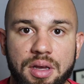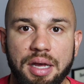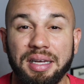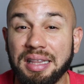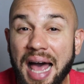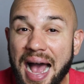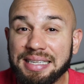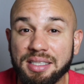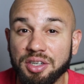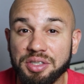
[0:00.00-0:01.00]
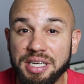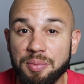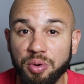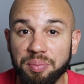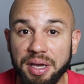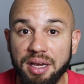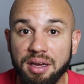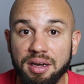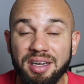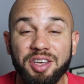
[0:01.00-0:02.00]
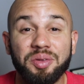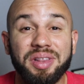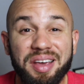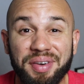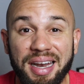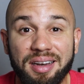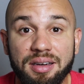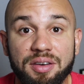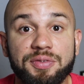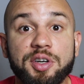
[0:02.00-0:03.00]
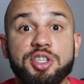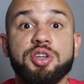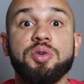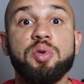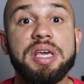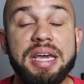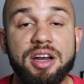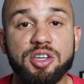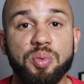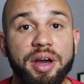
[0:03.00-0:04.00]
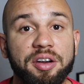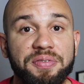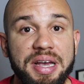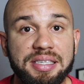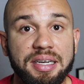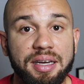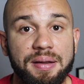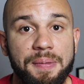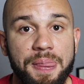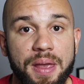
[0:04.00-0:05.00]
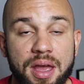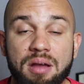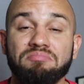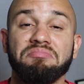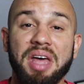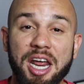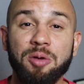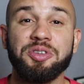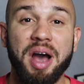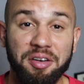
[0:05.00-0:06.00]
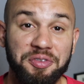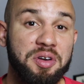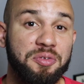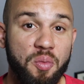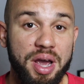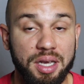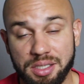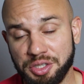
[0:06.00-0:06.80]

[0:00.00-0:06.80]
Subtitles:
And the last little tip would be you live in it for 2 years while you're fixing it. It helps you out in a few different ways.